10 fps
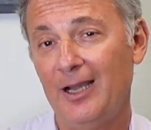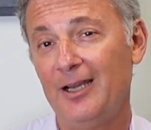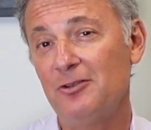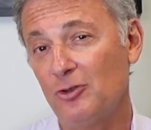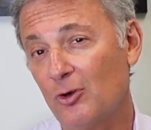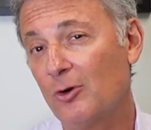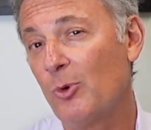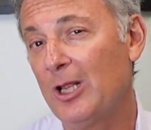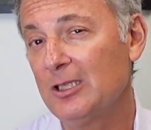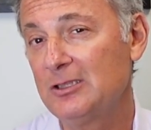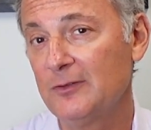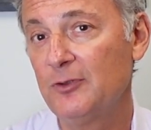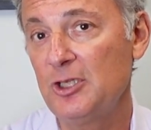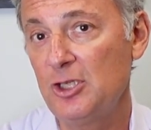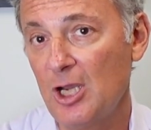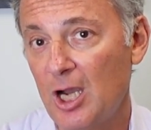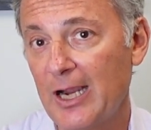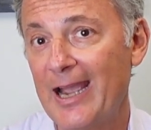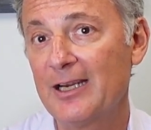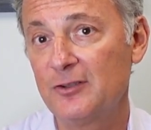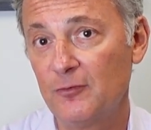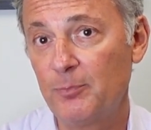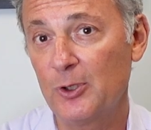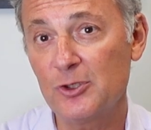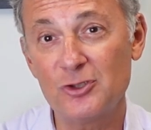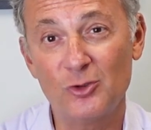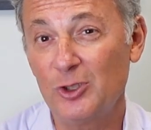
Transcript: and you're a relatively young active person,